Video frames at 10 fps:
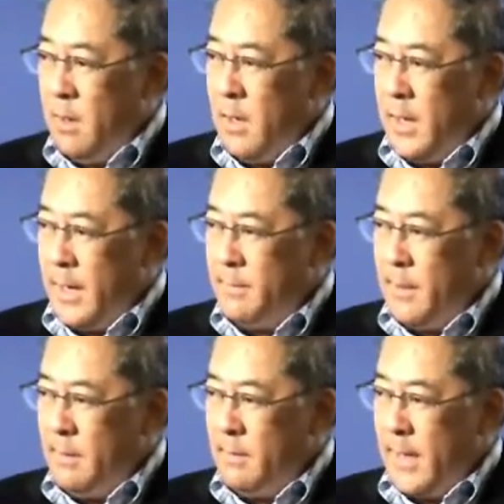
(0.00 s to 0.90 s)
And I
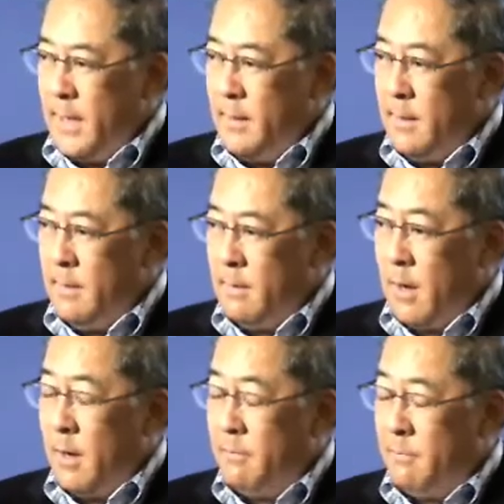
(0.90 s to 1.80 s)
think that there
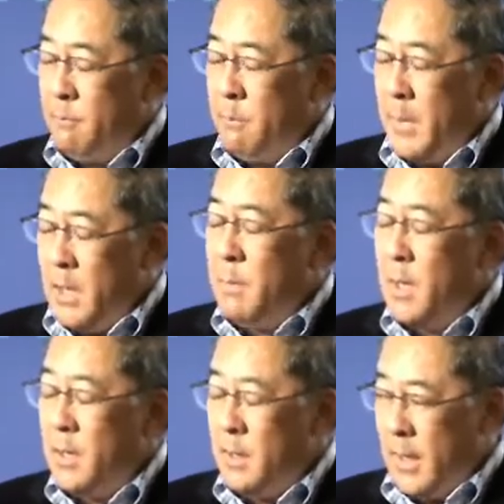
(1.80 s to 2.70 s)
are many,
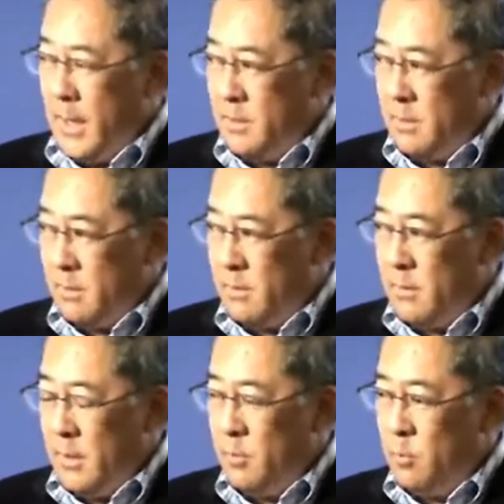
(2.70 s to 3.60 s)
many cases
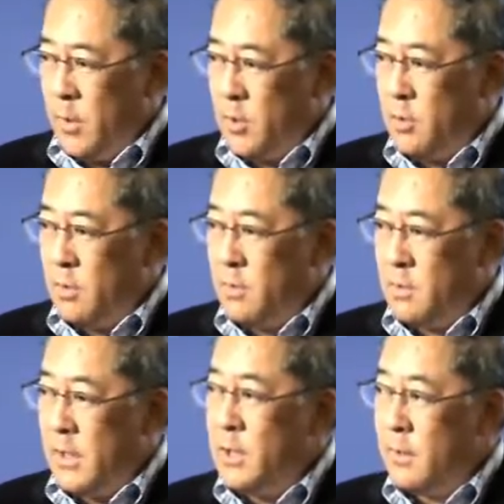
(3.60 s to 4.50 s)
in which
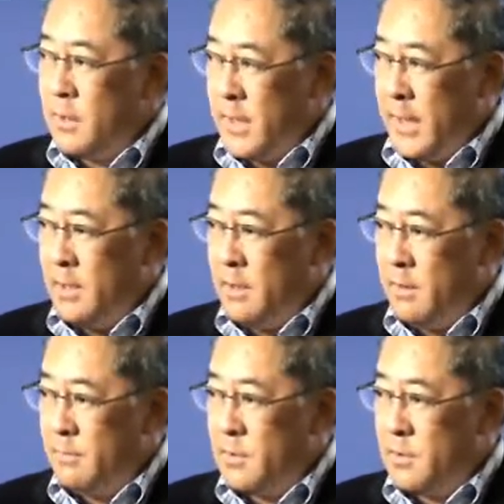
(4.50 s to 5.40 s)
senior
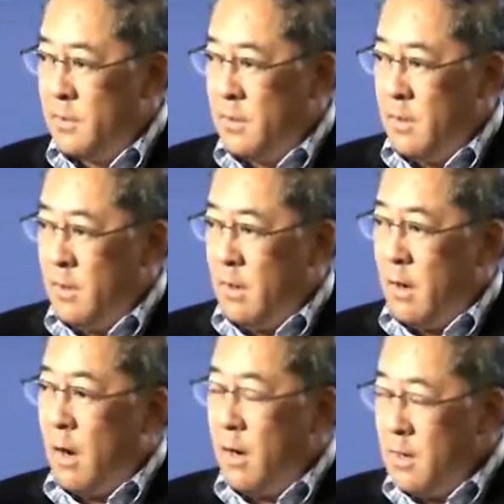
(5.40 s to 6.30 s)
executives
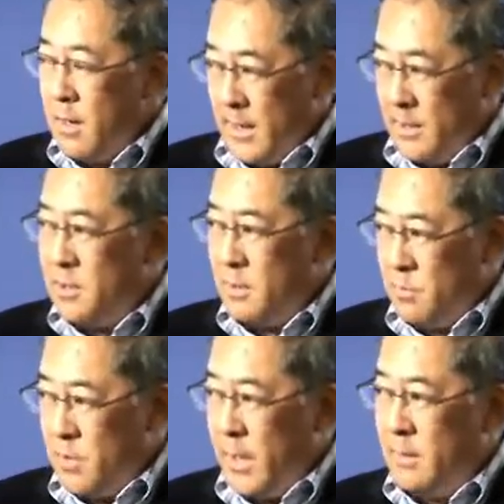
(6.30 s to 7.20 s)
are not
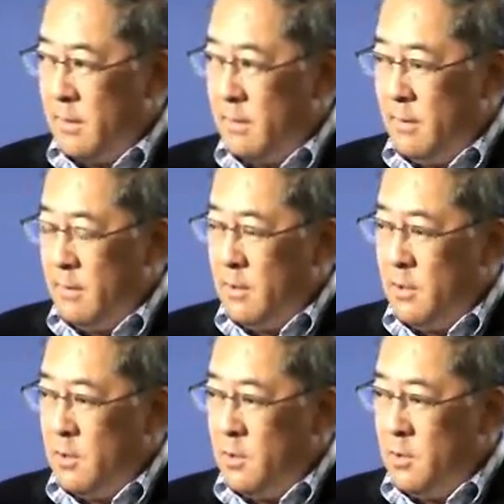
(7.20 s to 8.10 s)
subjected
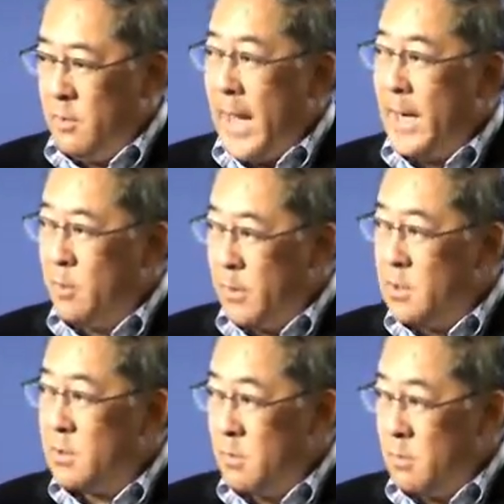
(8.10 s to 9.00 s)
to adequate
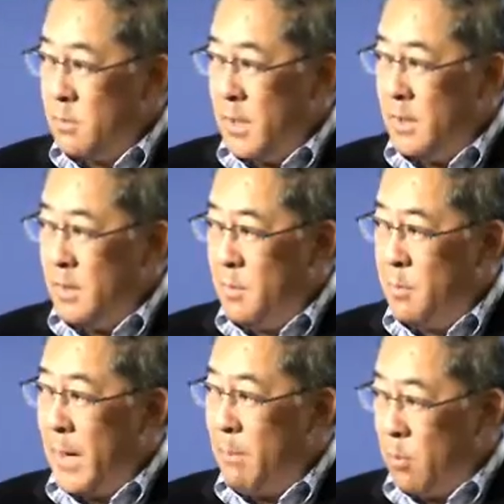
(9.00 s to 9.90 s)
scrutiny
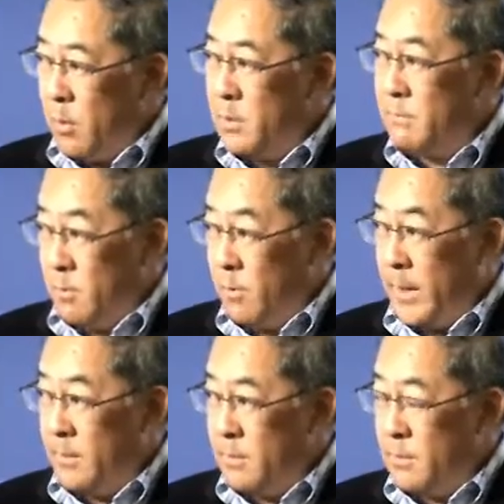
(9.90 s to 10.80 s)
by boards of
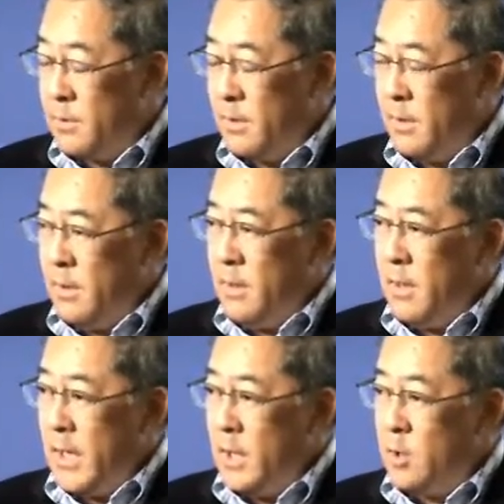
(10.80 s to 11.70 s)
directors,
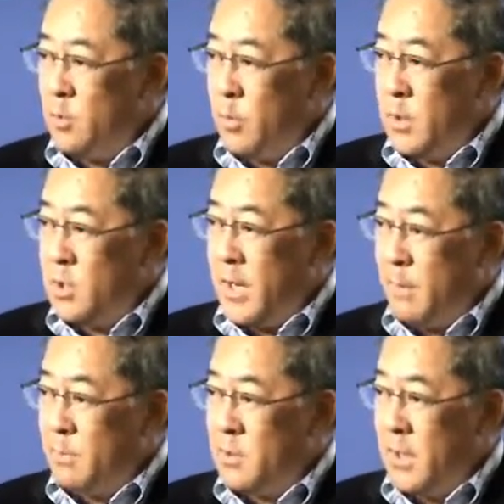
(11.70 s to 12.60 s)
and it, which
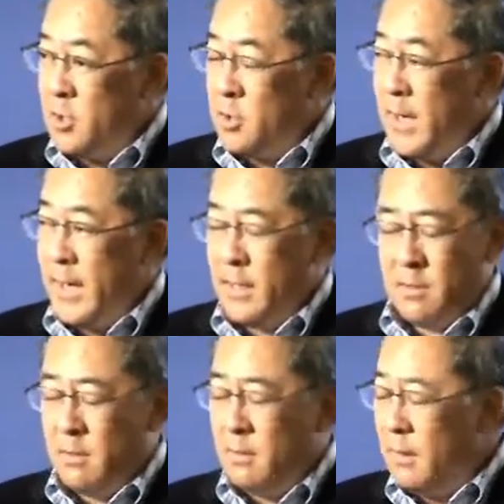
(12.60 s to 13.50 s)
compensation
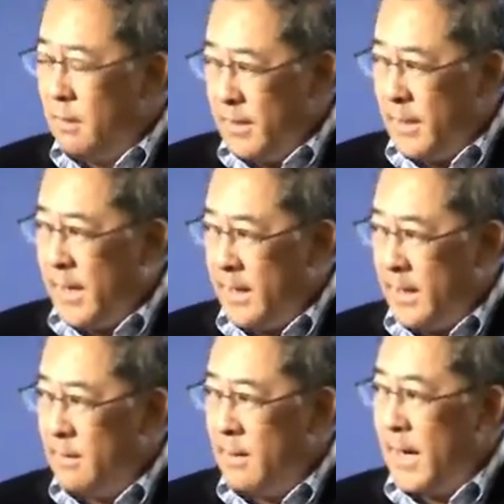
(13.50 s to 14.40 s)
has clearly
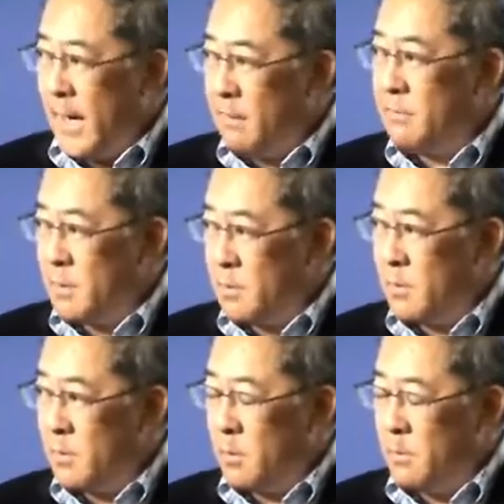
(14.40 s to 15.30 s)
gotten out of
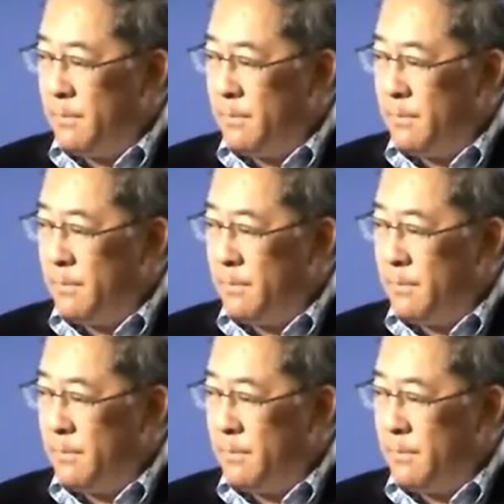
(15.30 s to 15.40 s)
control.